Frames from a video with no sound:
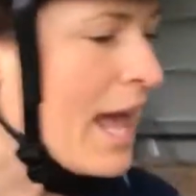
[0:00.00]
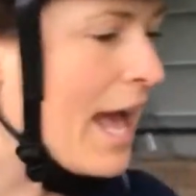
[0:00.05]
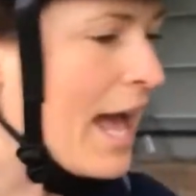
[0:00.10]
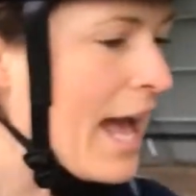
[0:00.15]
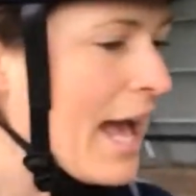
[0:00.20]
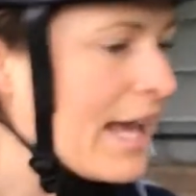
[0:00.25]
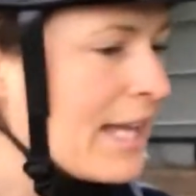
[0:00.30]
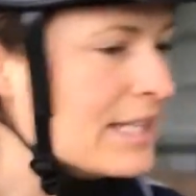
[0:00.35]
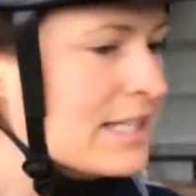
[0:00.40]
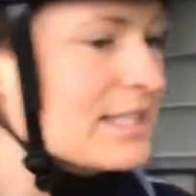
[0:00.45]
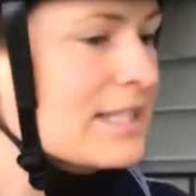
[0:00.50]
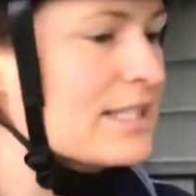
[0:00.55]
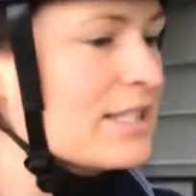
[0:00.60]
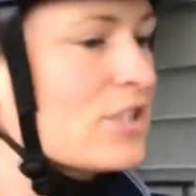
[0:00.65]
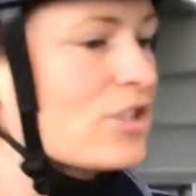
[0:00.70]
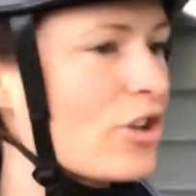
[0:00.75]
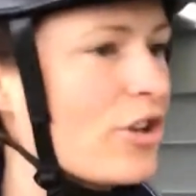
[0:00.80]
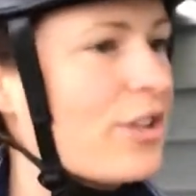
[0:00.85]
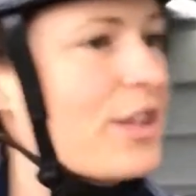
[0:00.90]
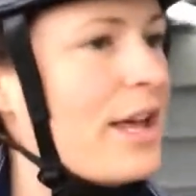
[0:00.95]
And
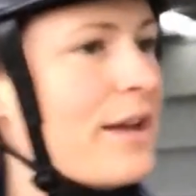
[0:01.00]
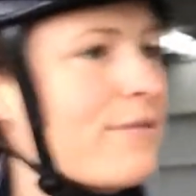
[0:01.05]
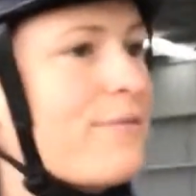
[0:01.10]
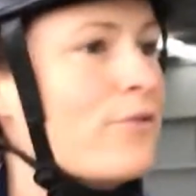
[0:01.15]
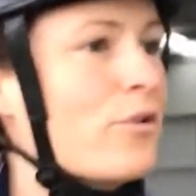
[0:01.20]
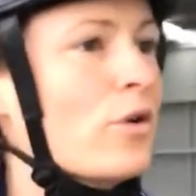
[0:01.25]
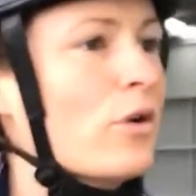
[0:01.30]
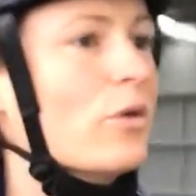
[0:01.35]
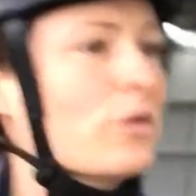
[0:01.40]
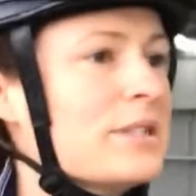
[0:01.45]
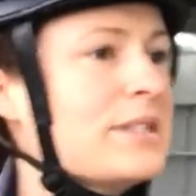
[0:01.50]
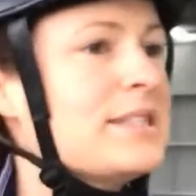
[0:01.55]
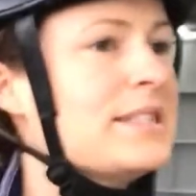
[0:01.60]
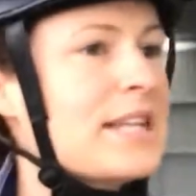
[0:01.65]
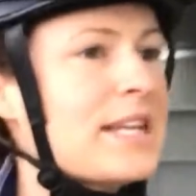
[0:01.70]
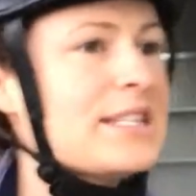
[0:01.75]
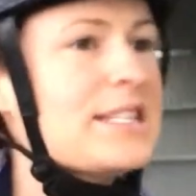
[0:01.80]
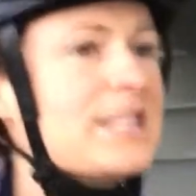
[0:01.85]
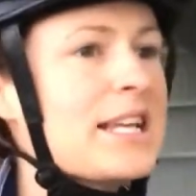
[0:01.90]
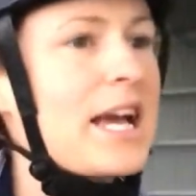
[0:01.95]
so therefore
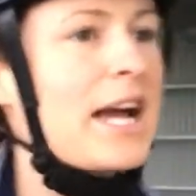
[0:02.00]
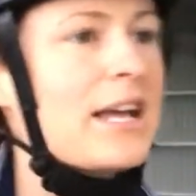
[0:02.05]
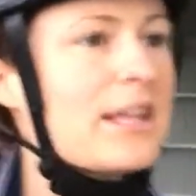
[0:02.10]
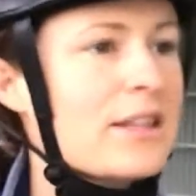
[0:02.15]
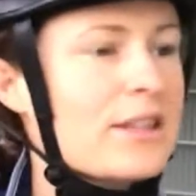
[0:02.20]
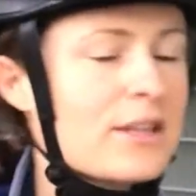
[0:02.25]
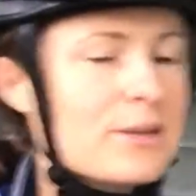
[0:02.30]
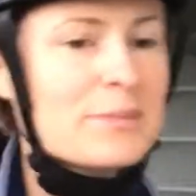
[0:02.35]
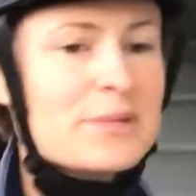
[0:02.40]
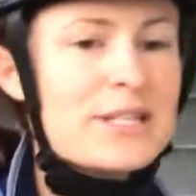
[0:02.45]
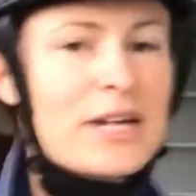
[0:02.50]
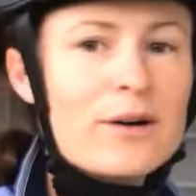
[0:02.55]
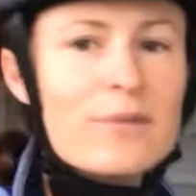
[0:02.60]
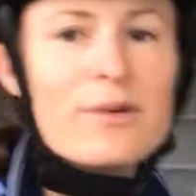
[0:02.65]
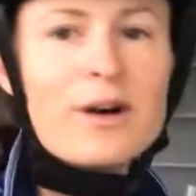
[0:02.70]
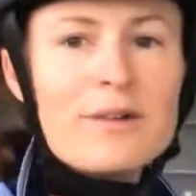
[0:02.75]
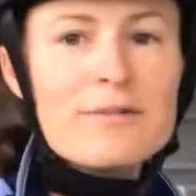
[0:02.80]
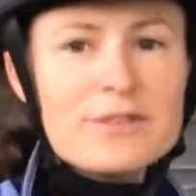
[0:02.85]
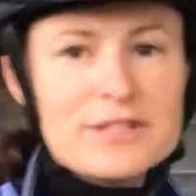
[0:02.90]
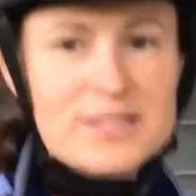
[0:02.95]
setting themselves
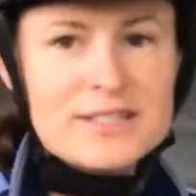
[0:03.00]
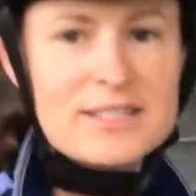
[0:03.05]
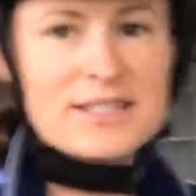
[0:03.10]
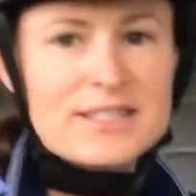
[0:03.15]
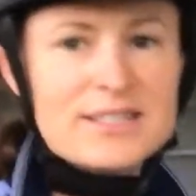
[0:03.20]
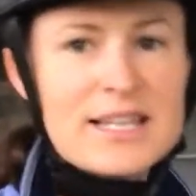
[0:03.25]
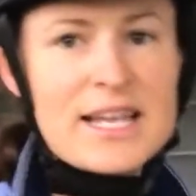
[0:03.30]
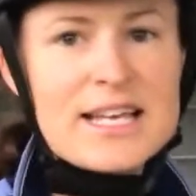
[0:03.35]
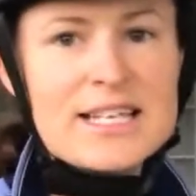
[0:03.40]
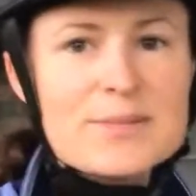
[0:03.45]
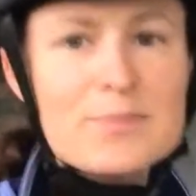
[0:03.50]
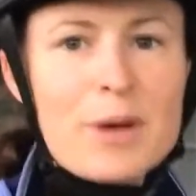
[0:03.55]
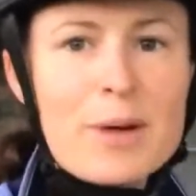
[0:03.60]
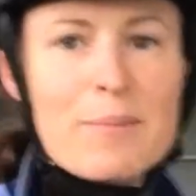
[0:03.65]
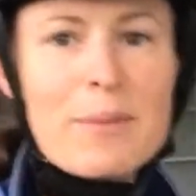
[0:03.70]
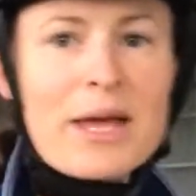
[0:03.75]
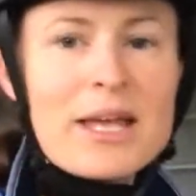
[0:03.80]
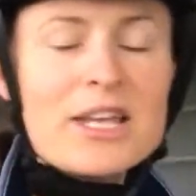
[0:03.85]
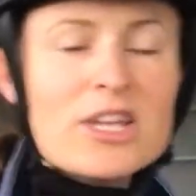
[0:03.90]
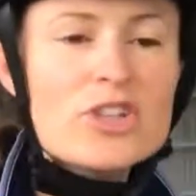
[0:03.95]
up for success by
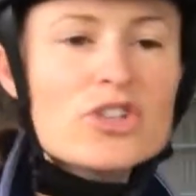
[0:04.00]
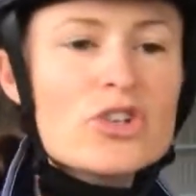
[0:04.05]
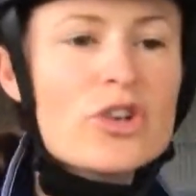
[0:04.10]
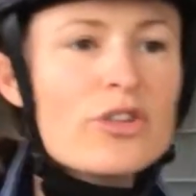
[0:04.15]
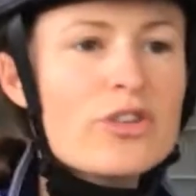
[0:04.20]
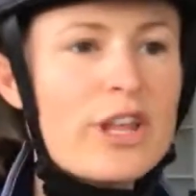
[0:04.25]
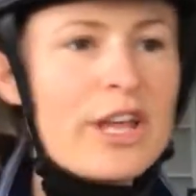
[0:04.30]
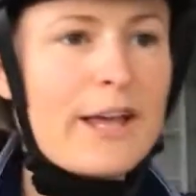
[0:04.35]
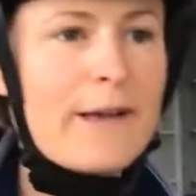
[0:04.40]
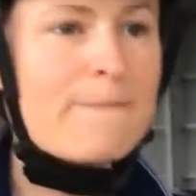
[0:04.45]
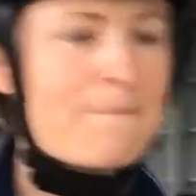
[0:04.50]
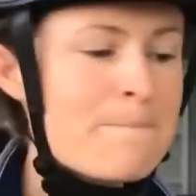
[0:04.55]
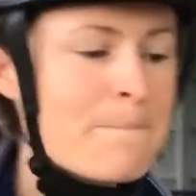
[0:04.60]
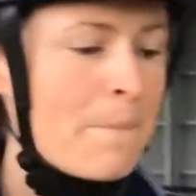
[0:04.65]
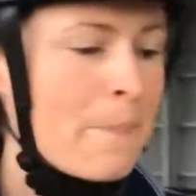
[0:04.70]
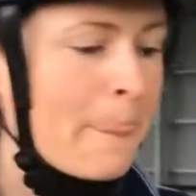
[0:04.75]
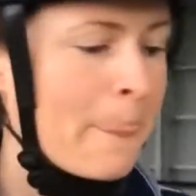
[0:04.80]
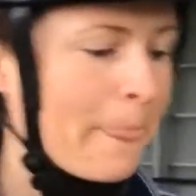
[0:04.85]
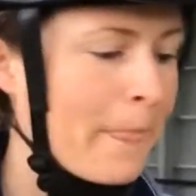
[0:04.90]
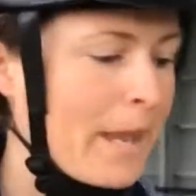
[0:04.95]
making sure they're
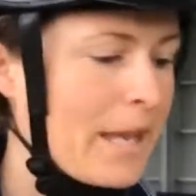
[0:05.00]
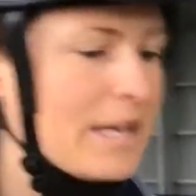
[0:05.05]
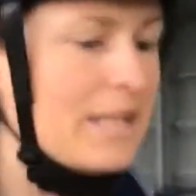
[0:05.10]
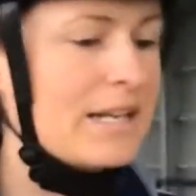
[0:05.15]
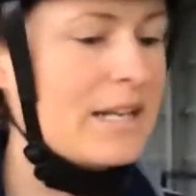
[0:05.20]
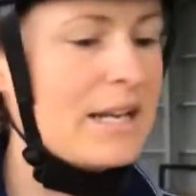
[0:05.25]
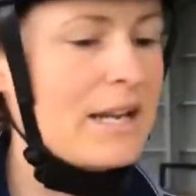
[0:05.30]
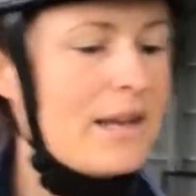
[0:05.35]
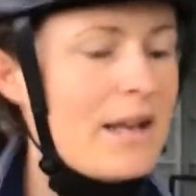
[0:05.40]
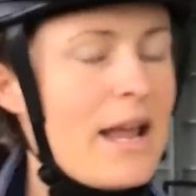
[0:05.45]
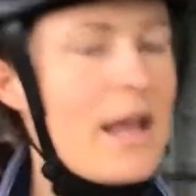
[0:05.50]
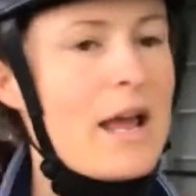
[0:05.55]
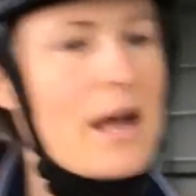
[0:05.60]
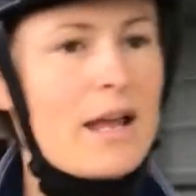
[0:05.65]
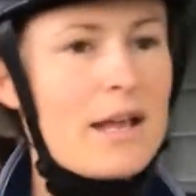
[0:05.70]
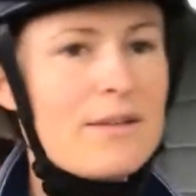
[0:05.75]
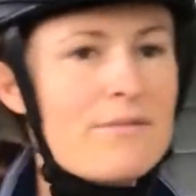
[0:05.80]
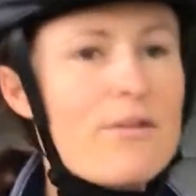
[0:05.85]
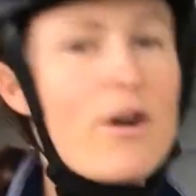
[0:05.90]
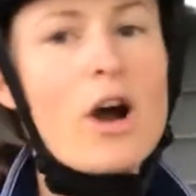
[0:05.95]
in an
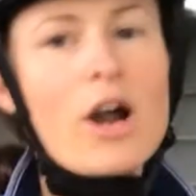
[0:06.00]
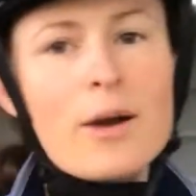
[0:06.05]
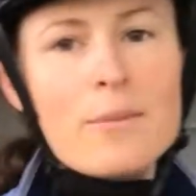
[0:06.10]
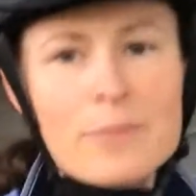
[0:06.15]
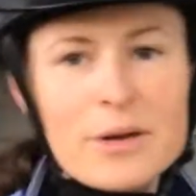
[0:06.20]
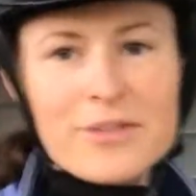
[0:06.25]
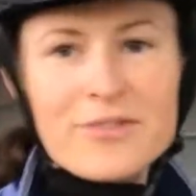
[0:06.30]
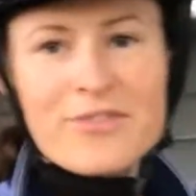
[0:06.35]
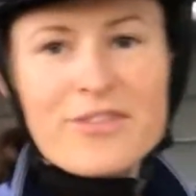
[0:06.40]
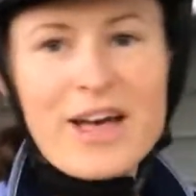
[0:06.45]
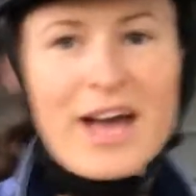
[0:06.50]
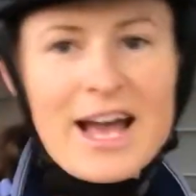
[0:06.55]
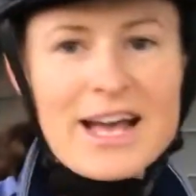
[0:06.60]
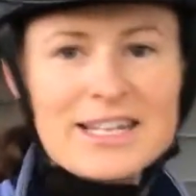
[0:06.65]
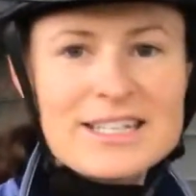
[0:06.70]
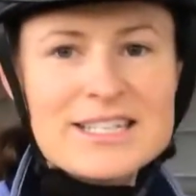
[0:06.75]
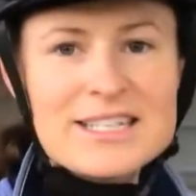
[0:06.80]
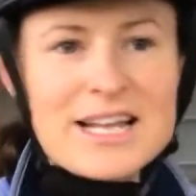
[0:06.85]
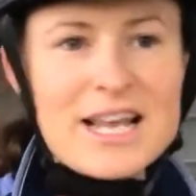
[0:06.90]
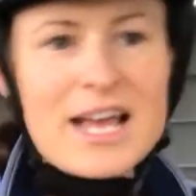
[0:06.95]
environment
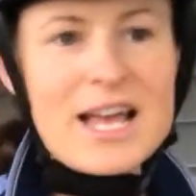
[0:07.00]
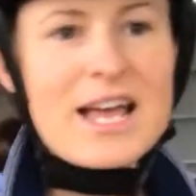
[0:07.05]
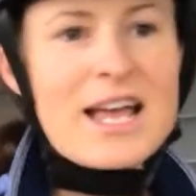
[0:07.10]
that